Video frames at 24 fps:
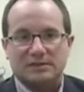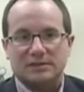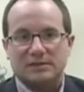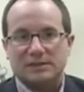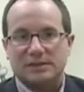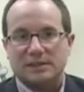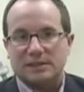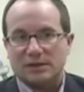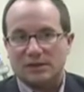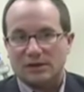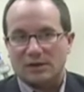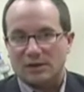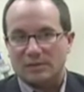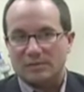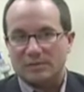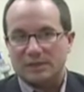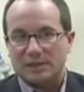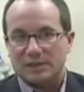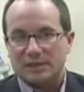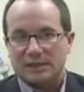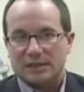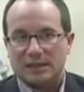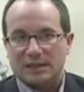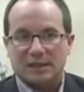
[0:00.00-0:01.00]
There's the
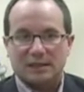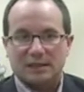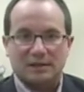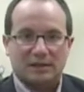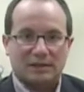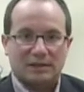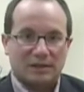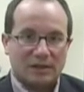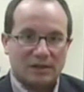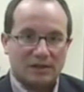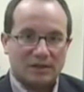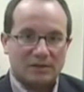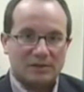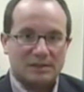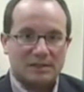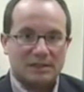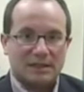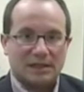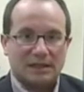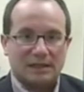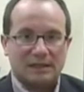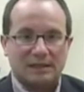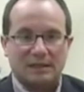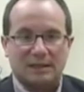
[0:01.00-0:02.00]
open and the closed
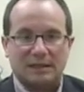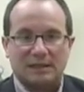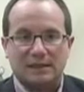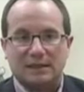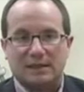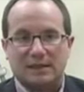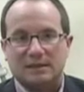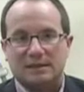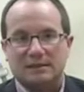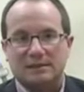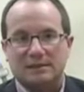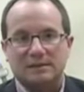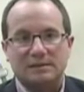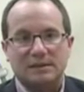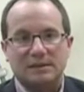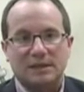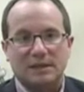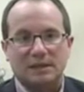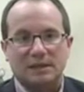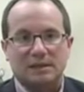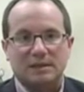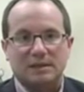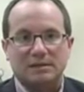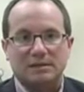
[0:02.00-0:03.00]
technique.
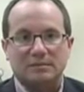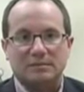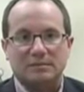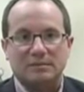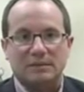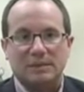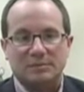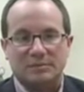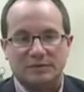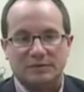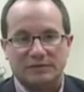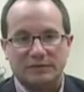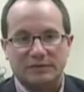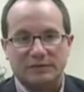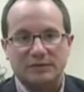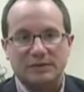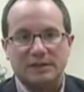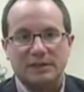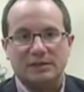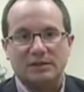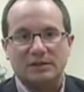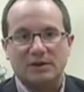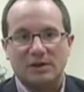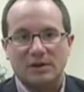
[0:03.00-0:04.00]
I prefer
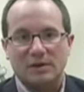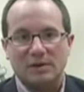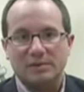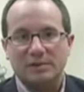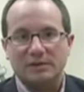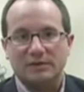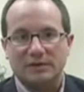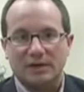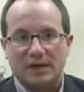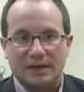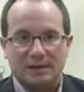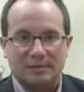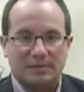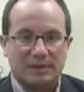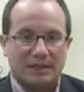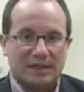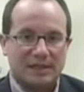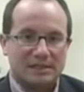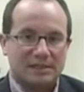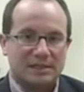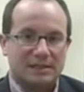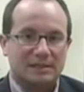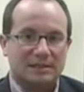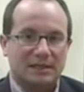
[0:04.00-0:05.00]
the open
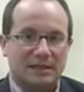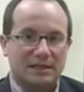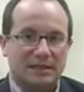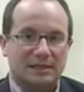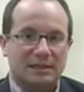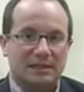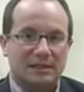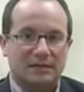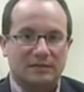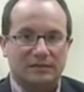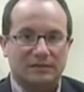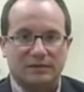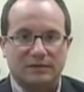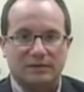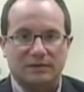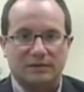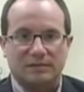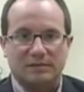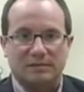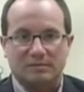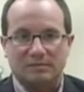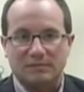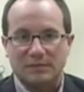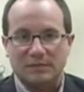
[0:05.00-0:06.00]
rhinoplasty technique
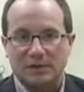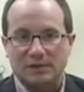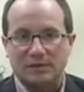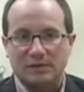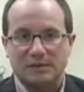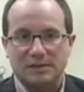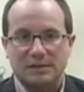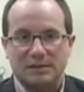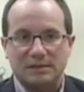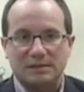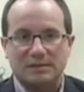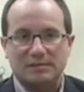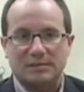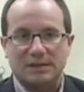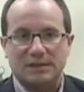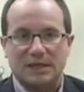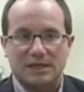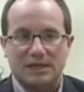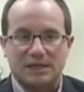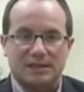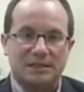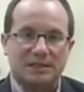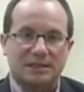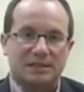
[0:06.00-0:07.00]
for most
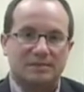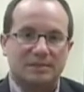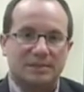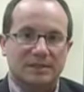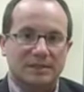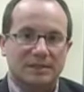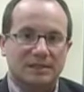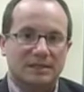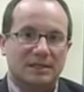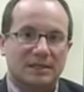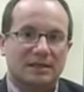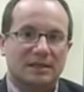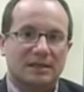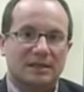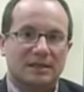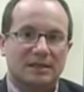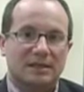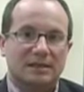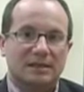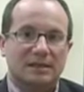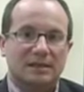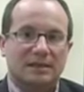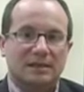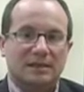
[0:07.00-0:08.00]
patients because I
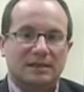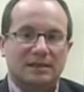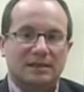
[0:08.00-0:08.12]
think